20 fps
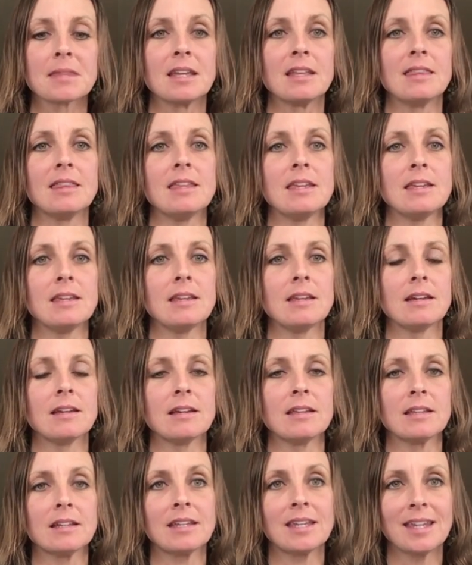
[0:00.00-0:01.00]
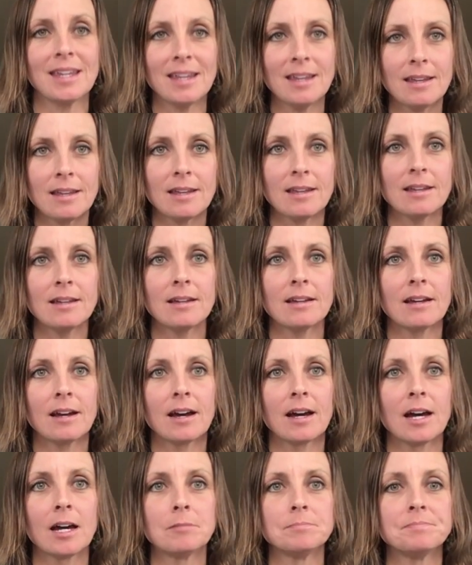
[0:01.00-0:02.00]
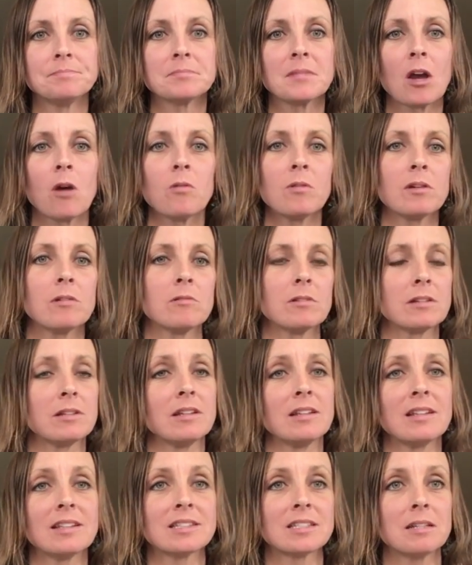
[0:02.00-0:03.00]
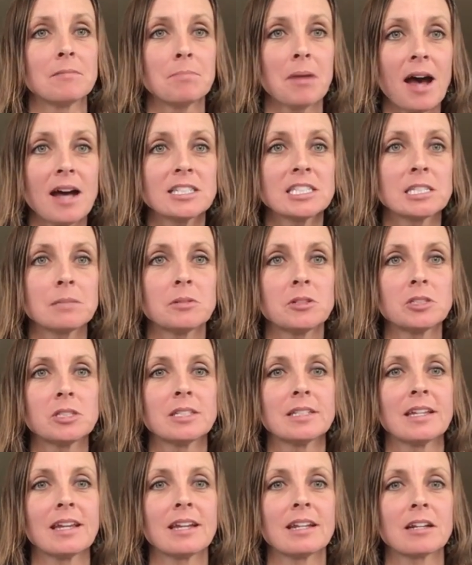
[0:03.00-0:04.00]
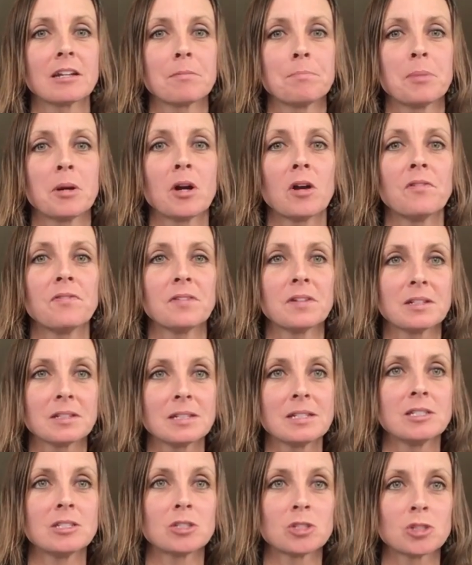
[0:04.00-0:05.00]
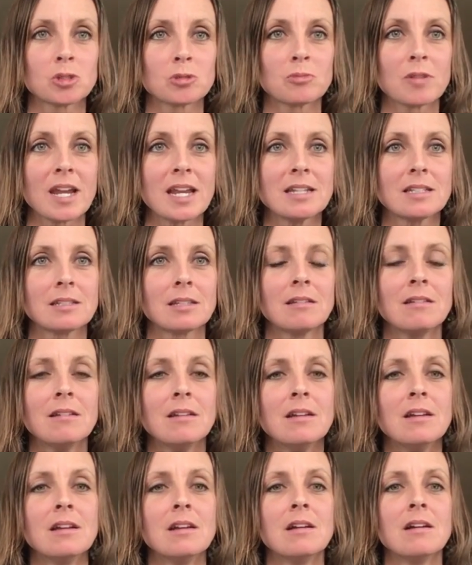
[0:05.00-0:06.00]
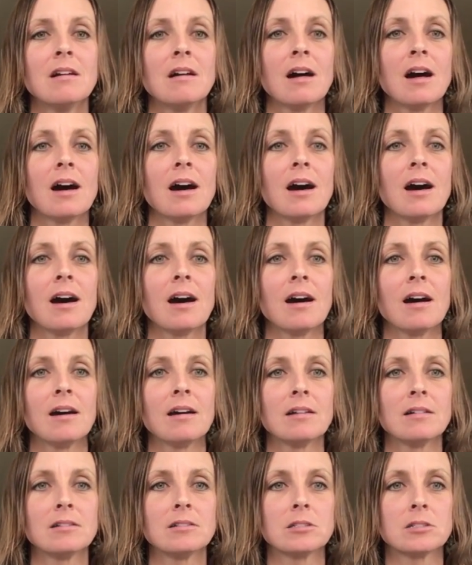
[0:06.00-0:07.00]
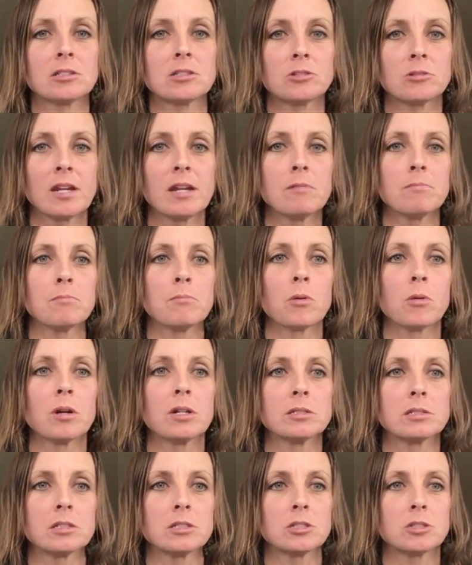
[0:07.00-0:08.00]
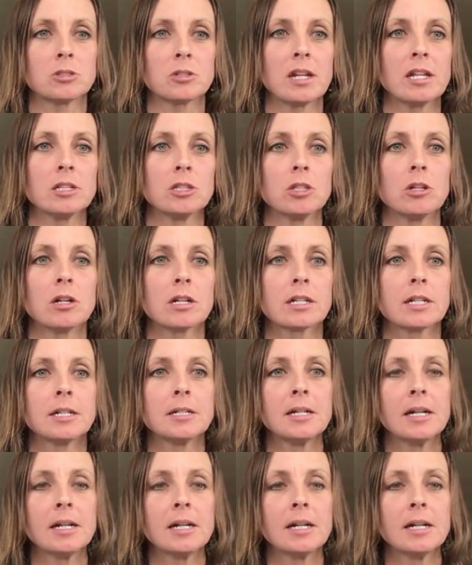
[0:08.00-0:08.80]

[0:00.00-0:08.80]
The key, now it's impossible to get a perfectly straight boards and straight look